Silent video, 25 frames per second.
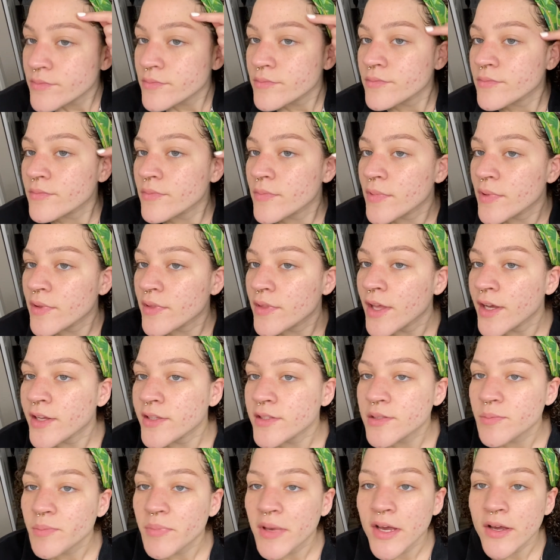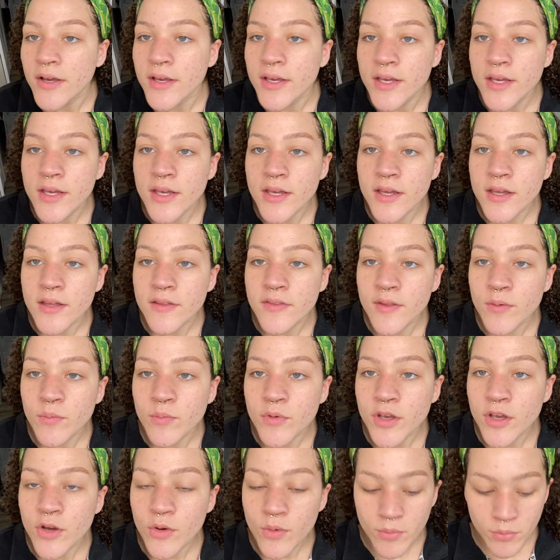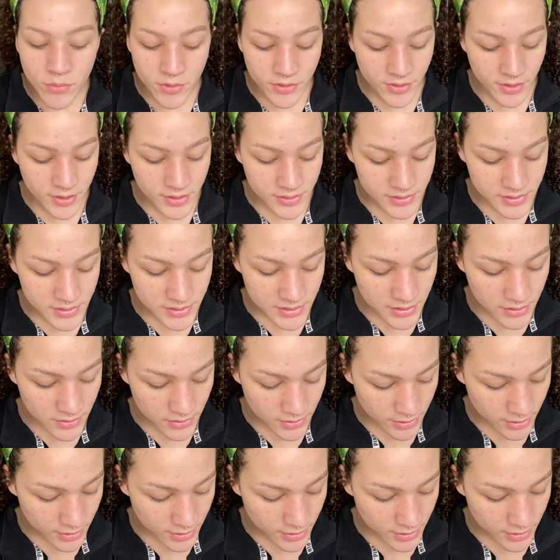And that's about it. And then we go in with concealer